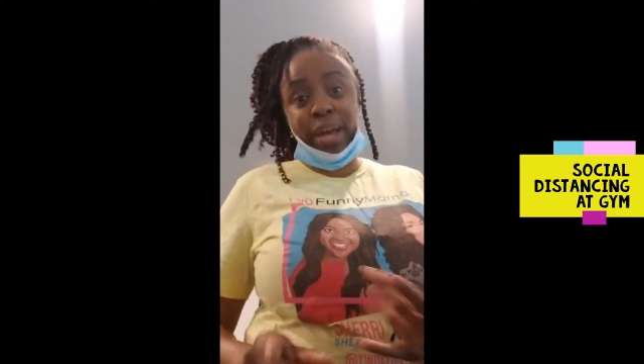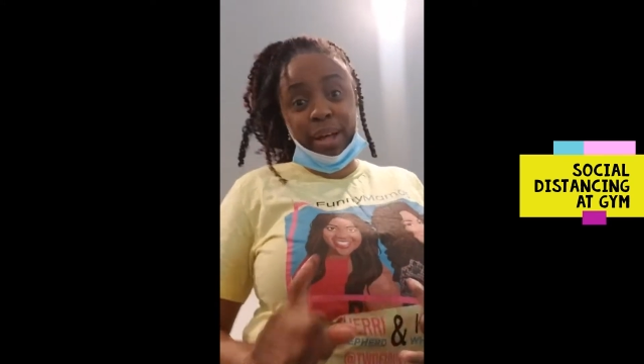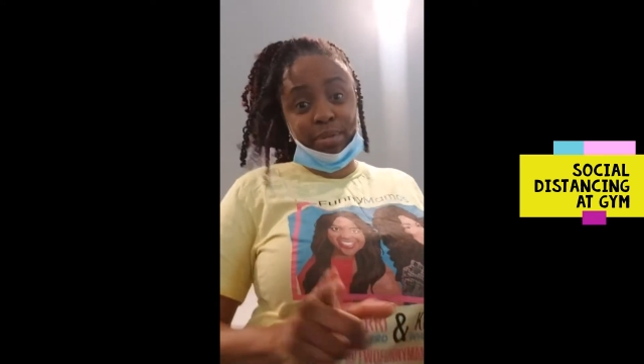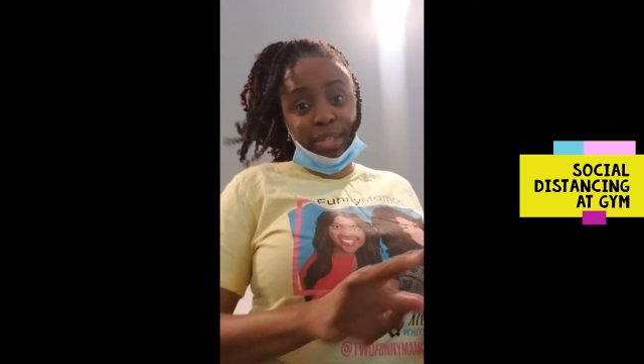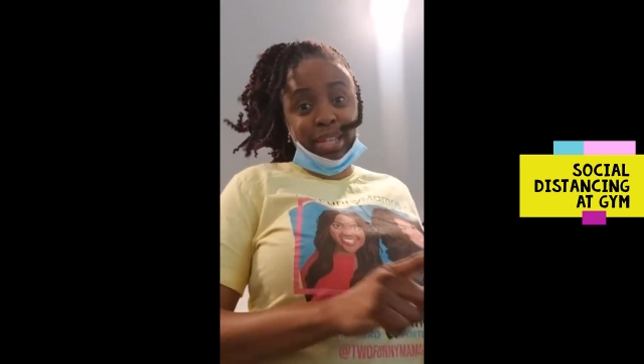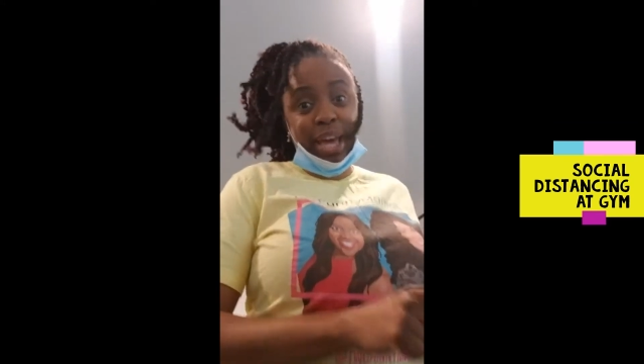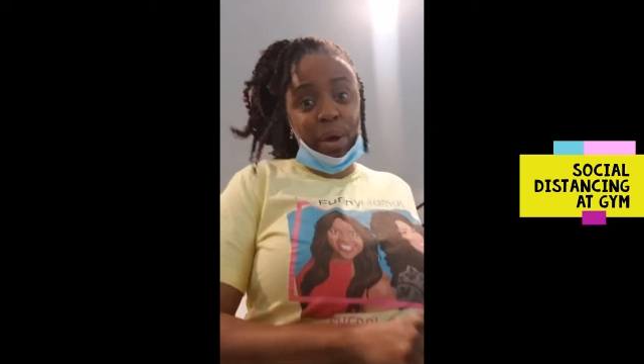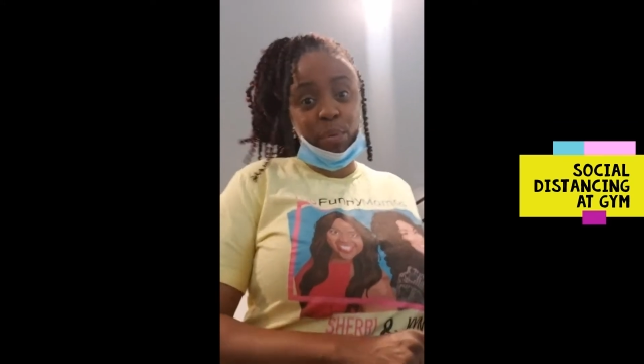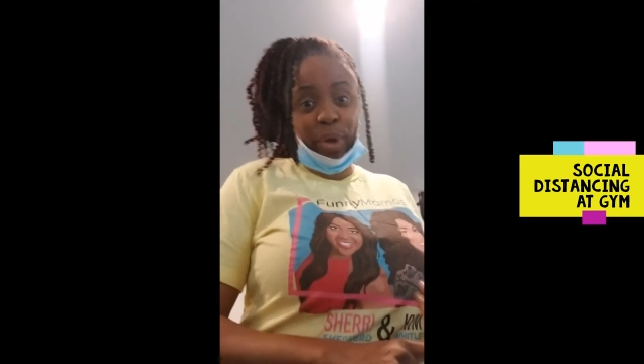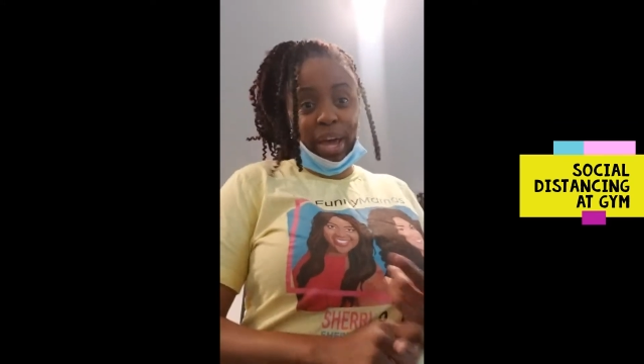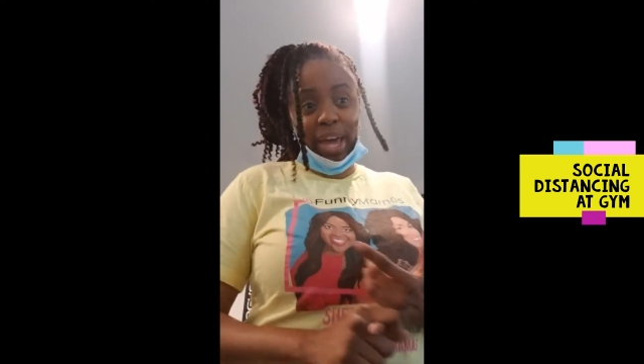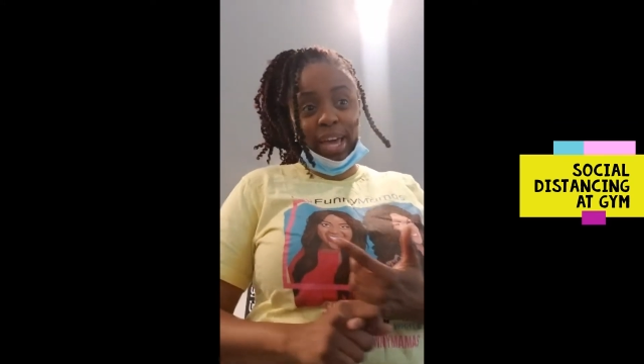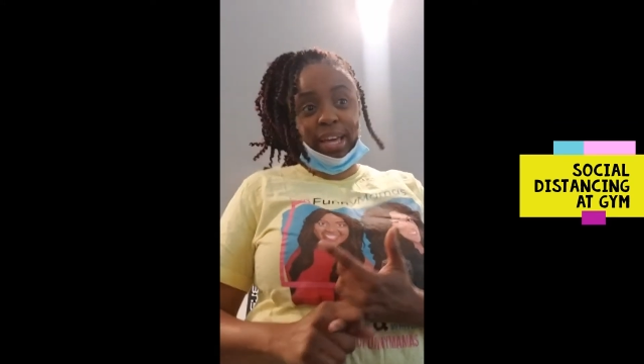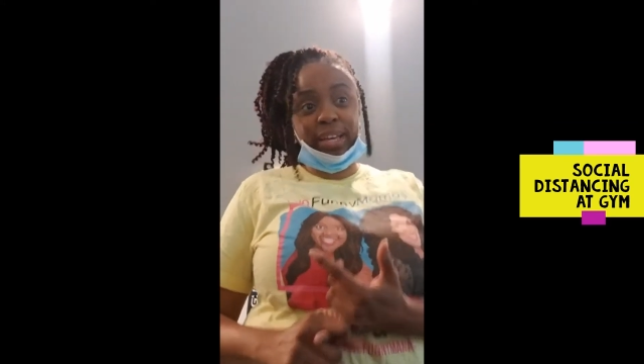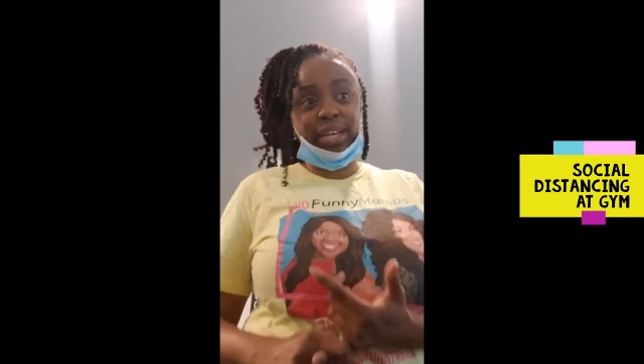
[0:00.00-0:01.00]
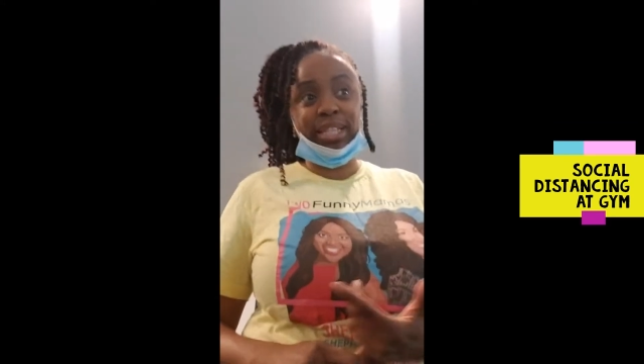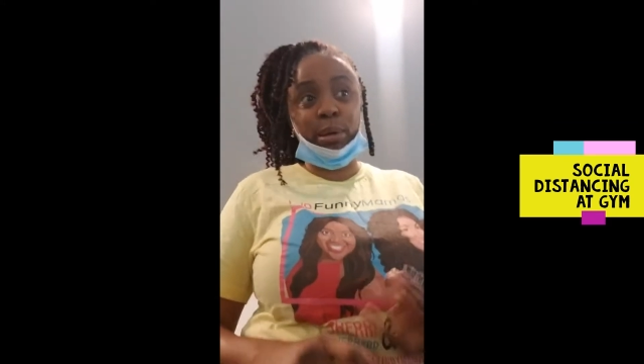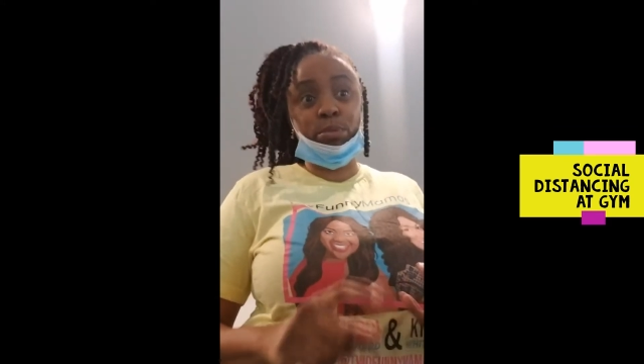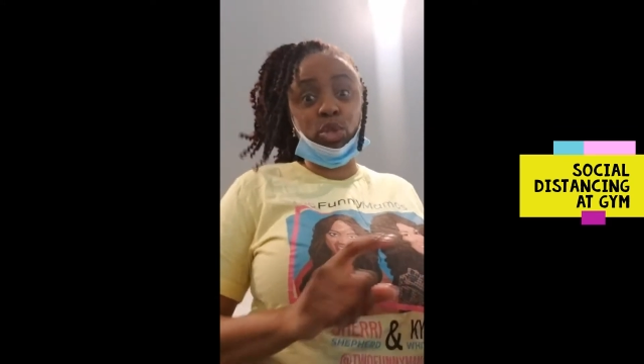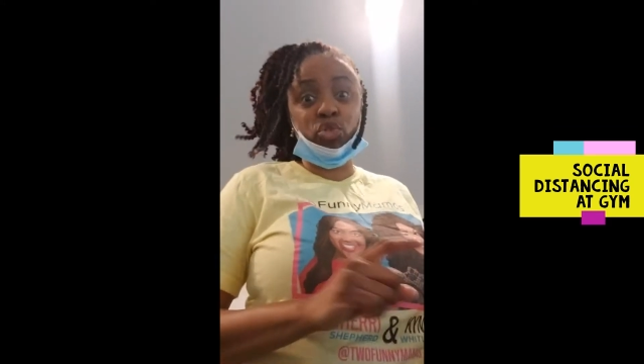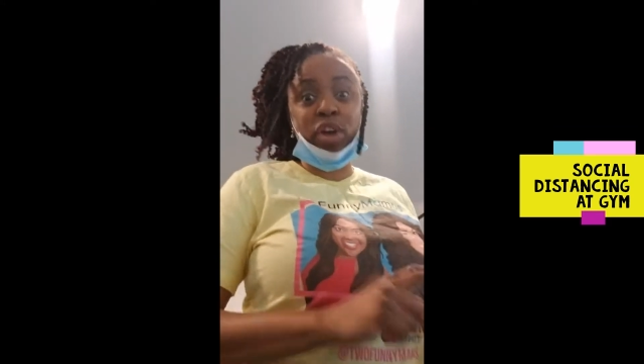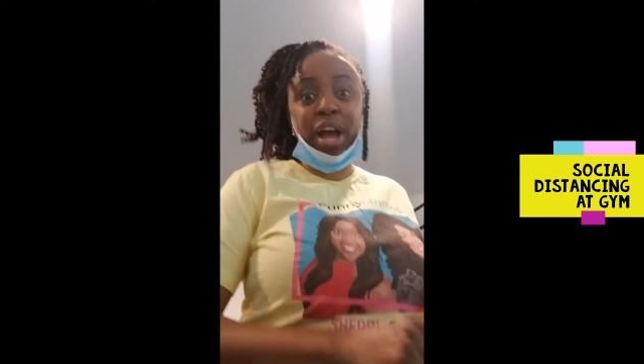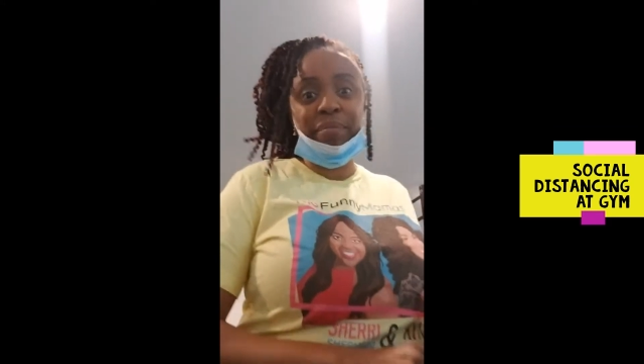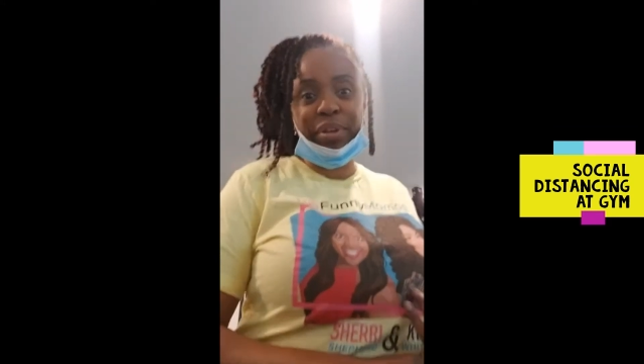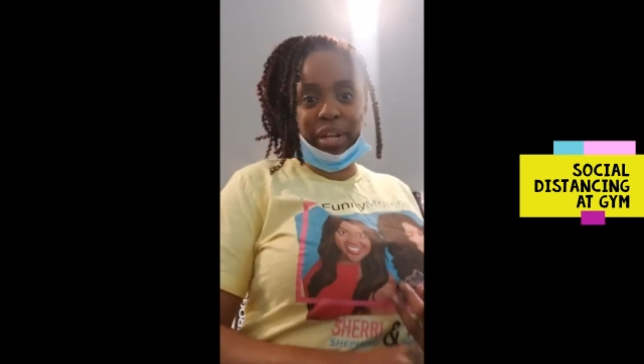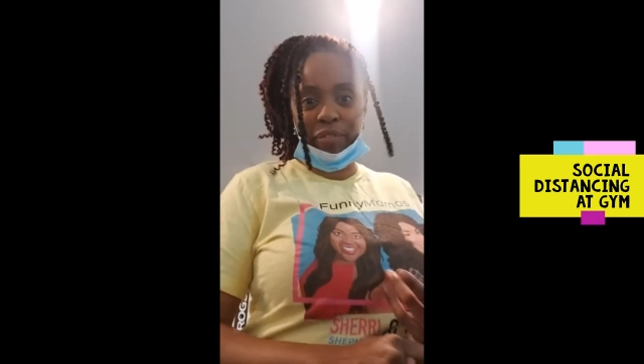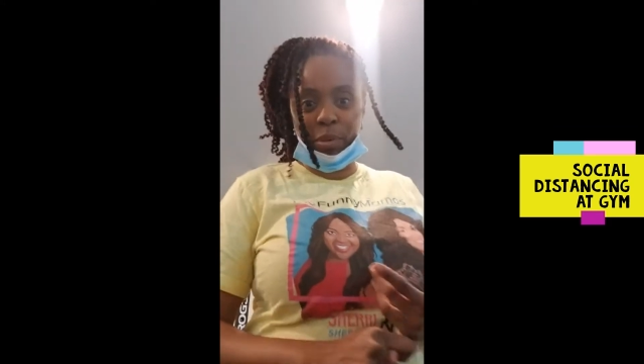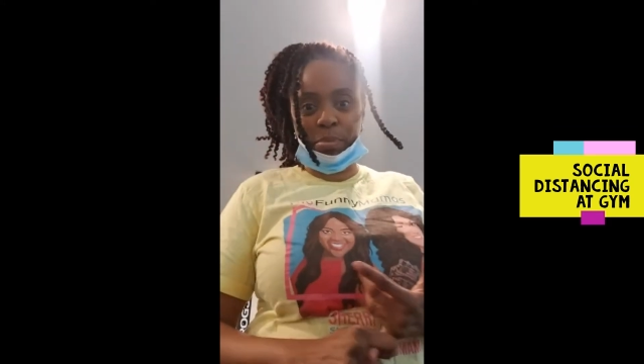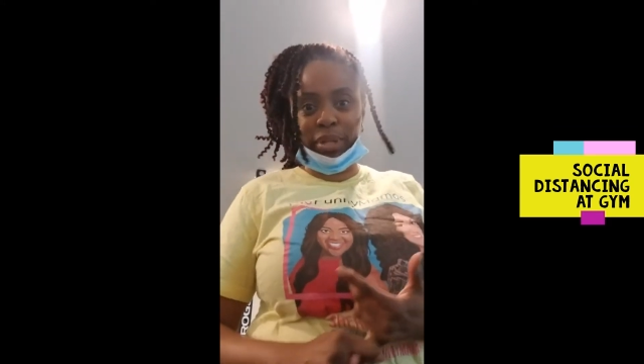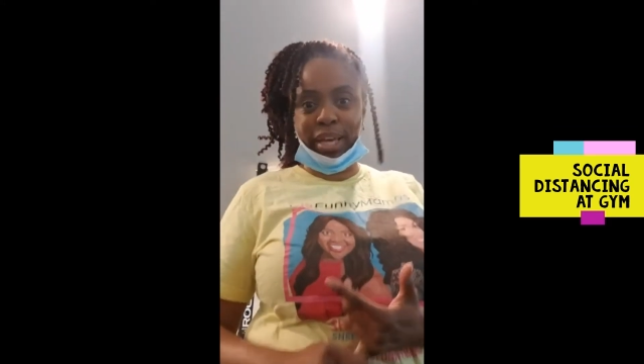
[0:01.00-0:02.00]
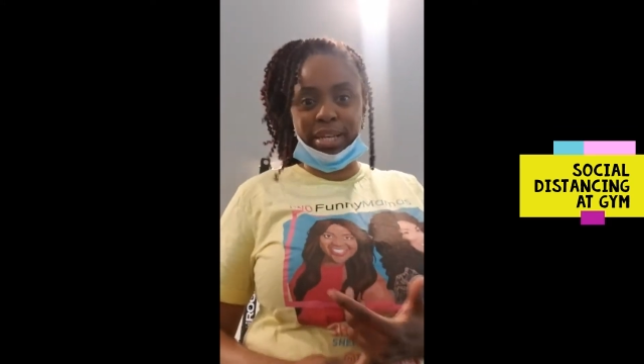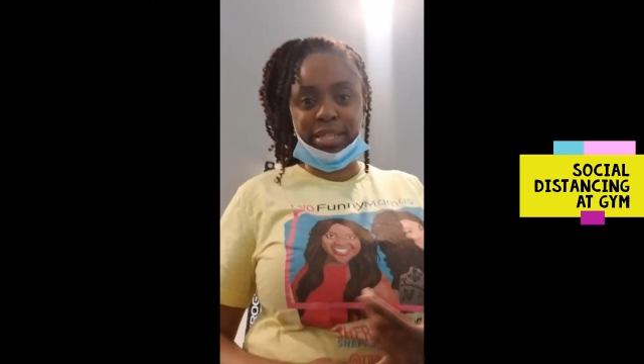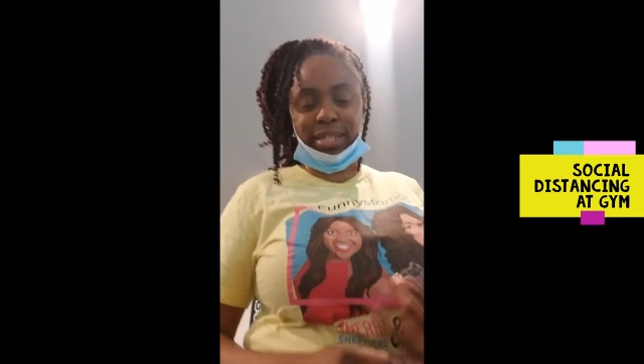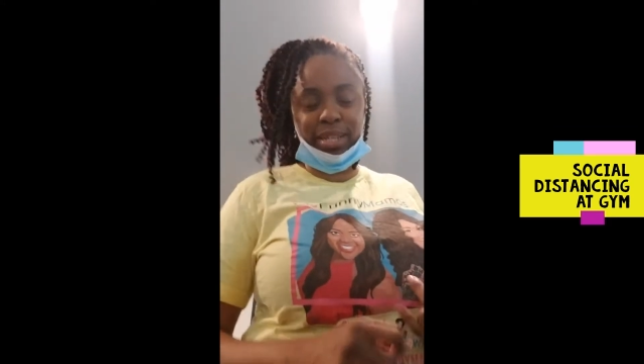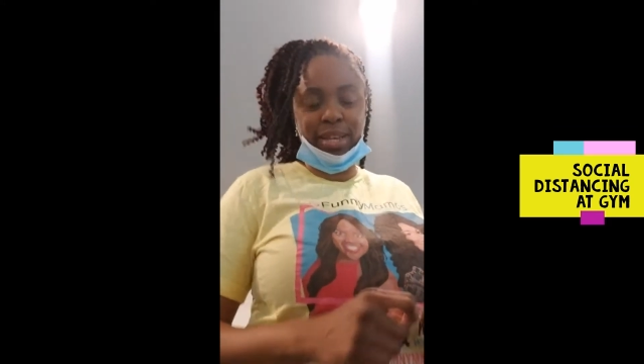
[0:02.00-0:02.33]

pounds that way, but I'm driving every place.